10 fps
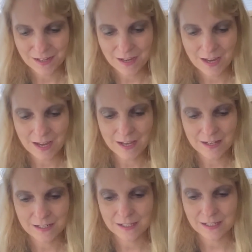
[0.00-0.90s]

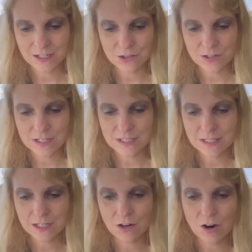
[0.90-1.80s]
And here is
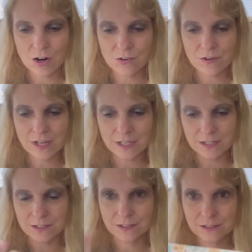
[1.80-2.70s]
the card right
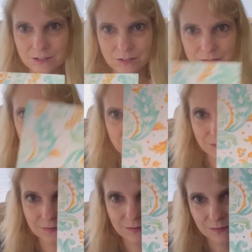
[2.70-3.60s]
here.
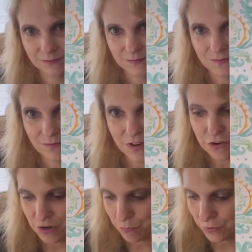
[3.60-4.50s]

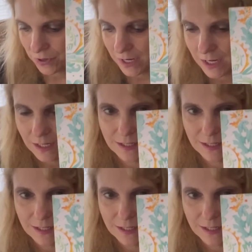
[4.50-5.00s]
Very pretty.